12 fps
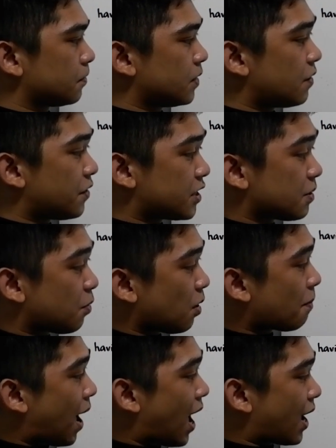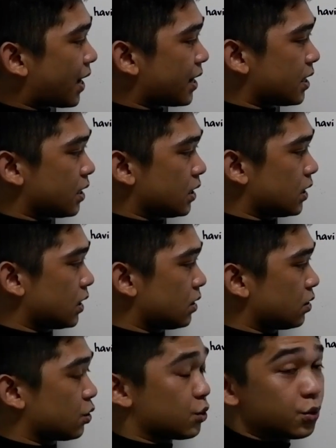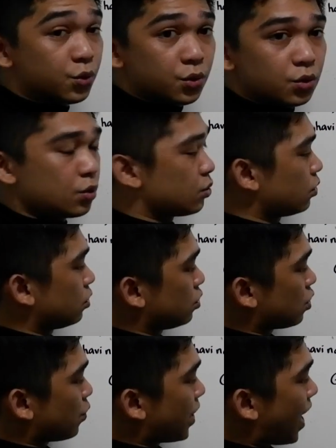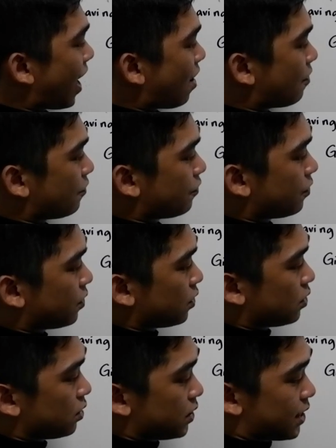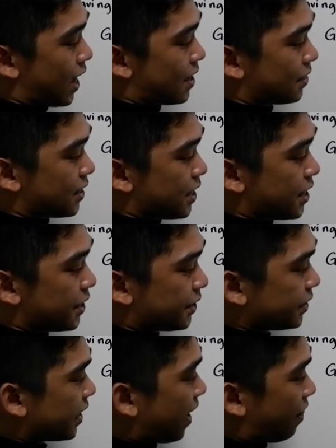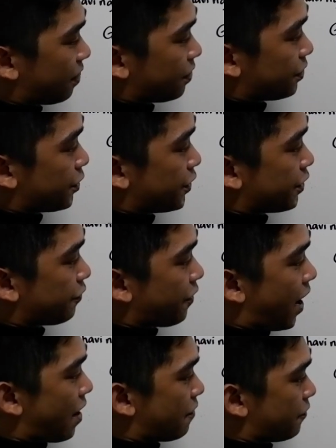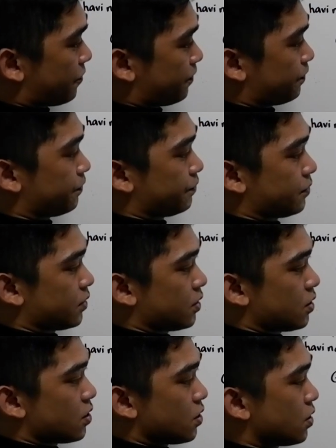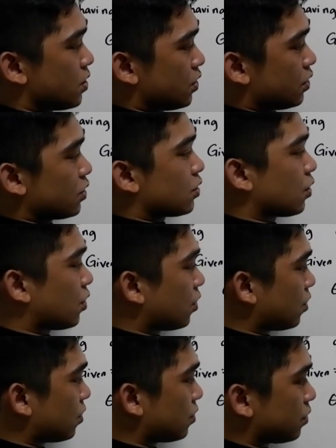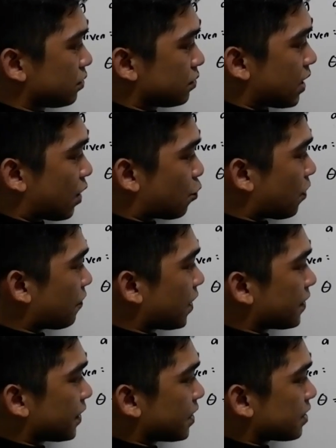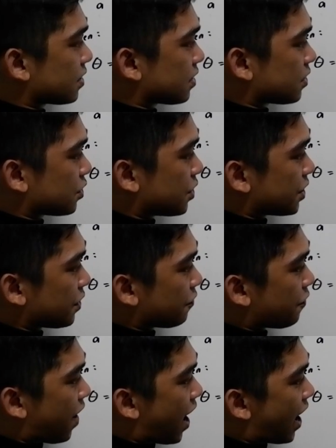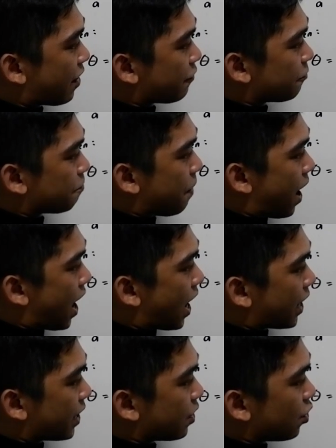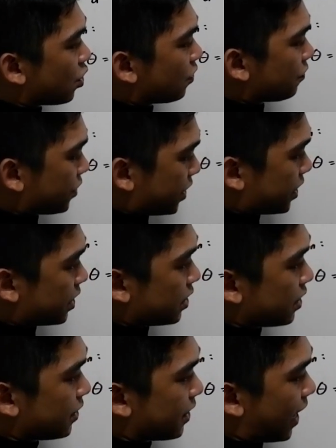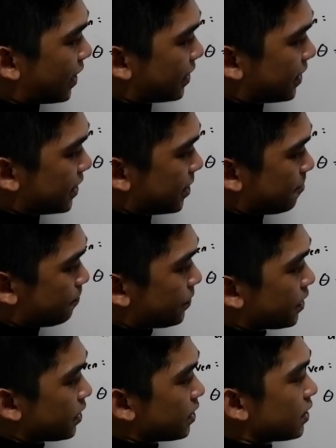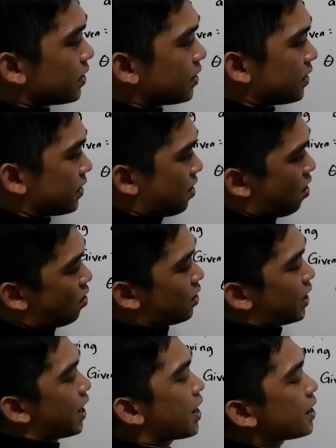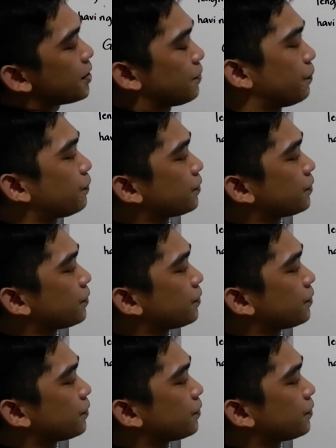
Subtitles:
Divisible by 2. So we have 90 here, then 35. So the equivalent is 35 pi over 90. Okay.